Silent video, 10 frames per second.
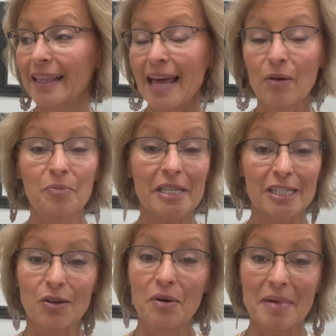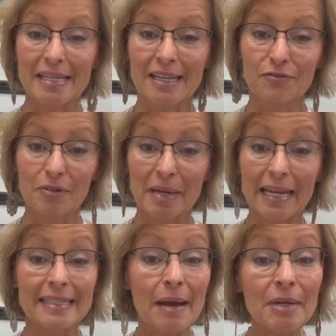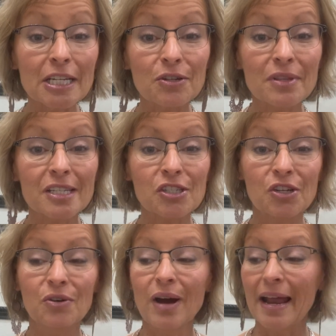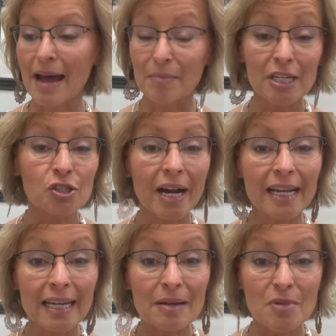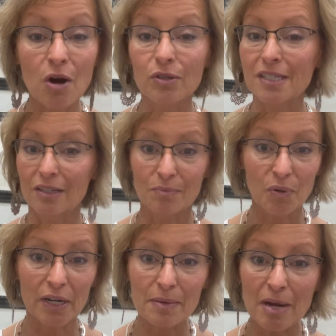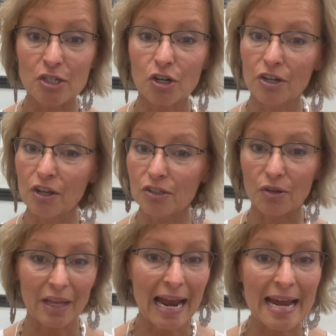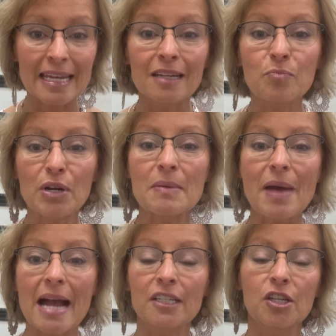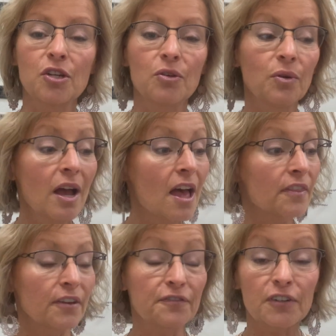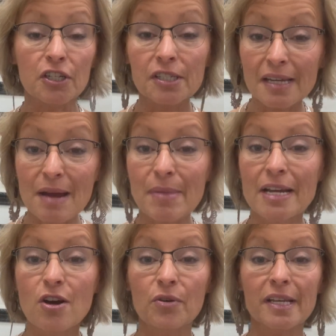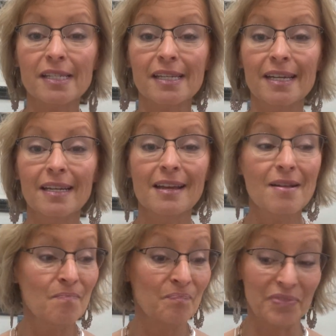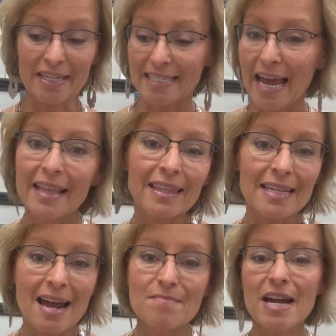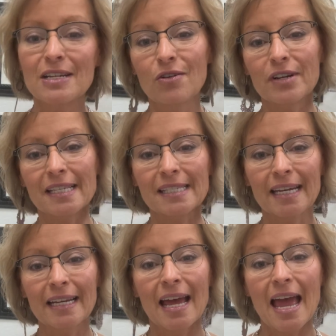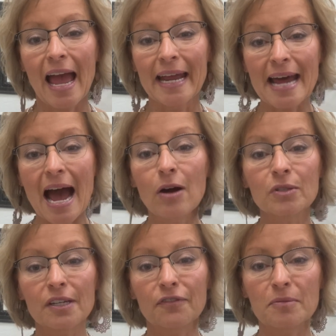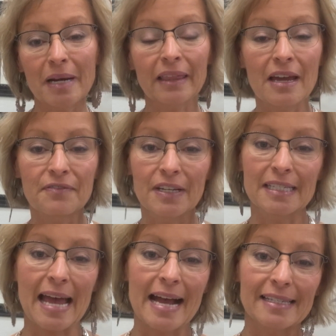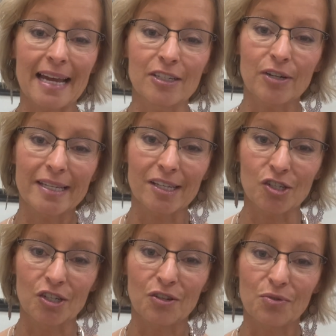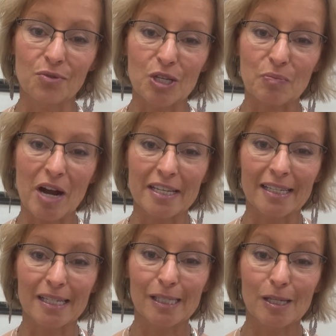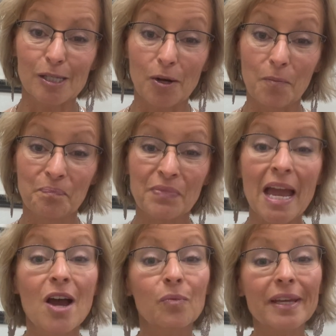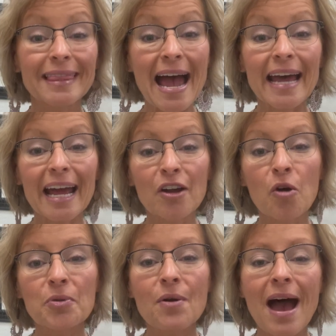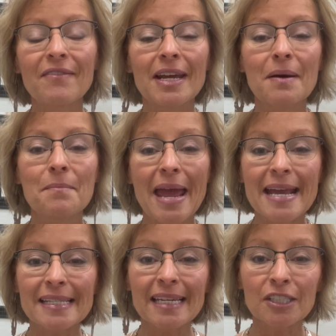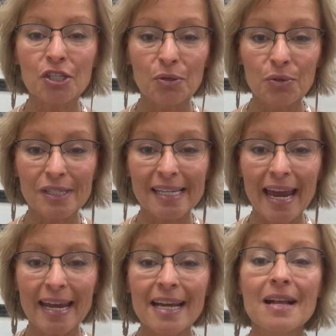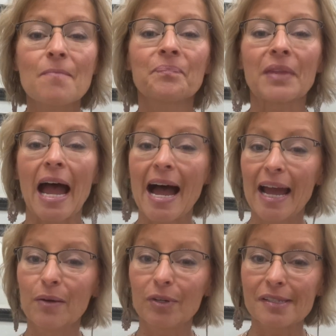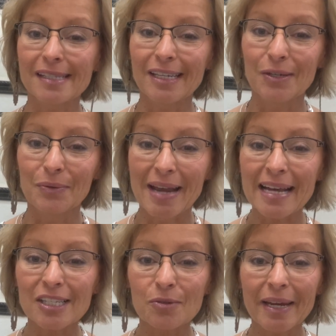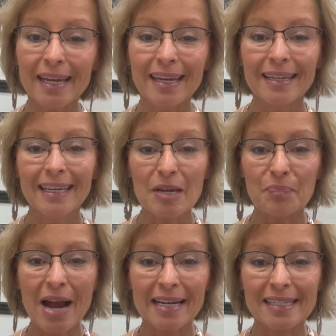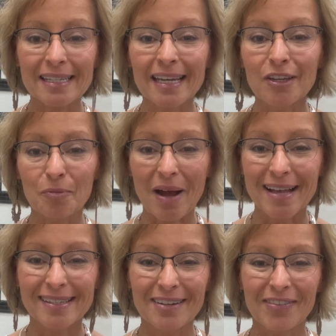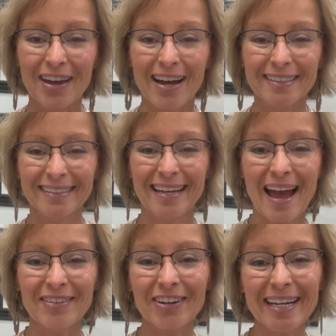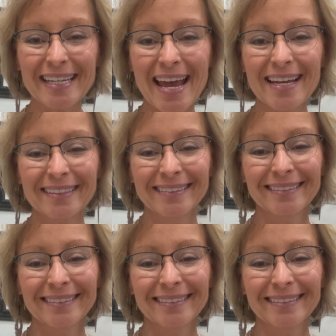That will be so amazing for me, because I'm going to do this too, and I'm going to try to keep notes and put in my journal so that I can bring back to you the first time I noticed it, the 10th time I noticed it, and how different my life is as I transitioned through this process. So with that, I hope you have an amazing Tuesday. I will see you next week. Keep practicing your positive thought. Have a great day.